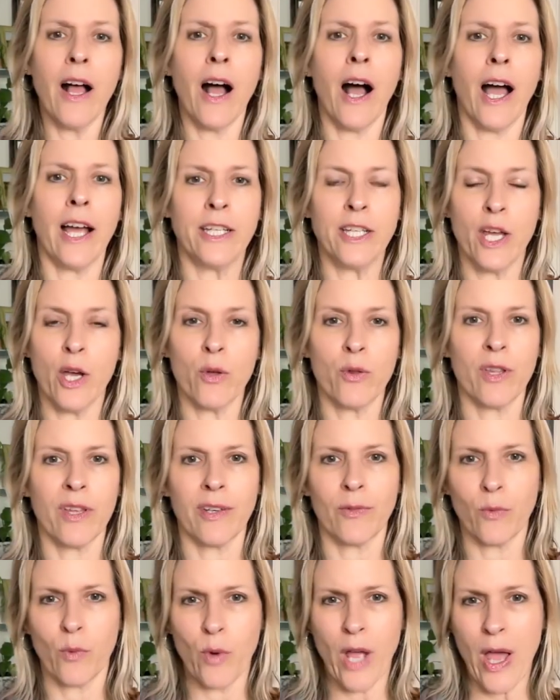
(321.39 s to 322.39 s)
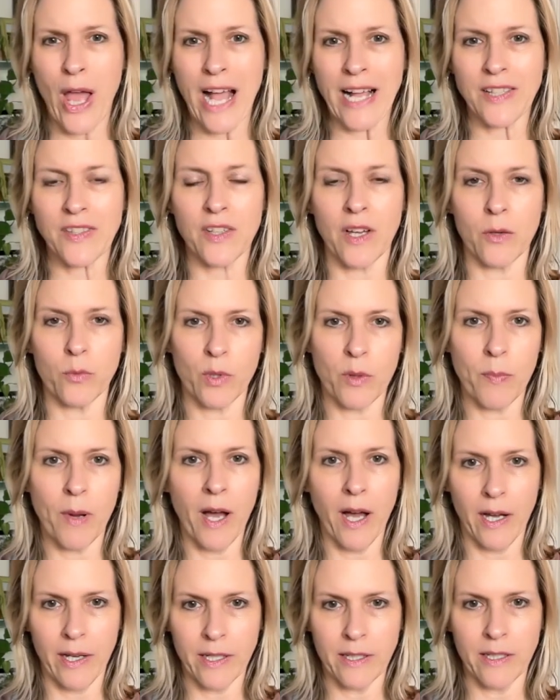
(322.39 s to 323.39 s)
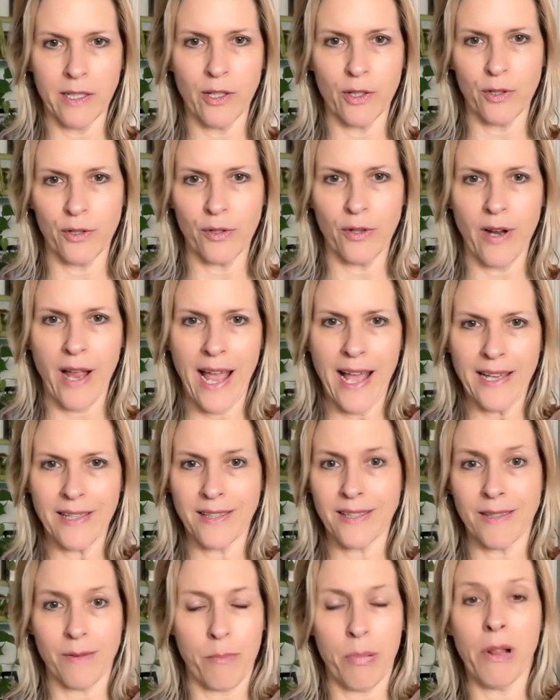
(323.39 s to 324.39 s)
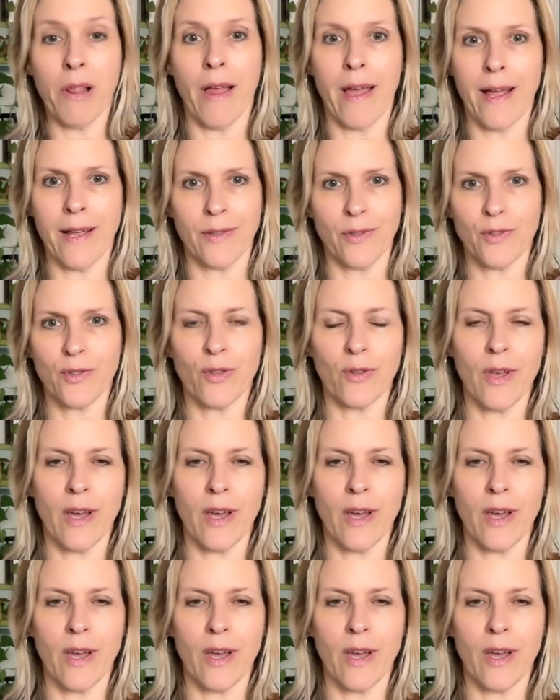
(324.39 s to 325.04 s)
I know that Exxon with Pioneer has plans to,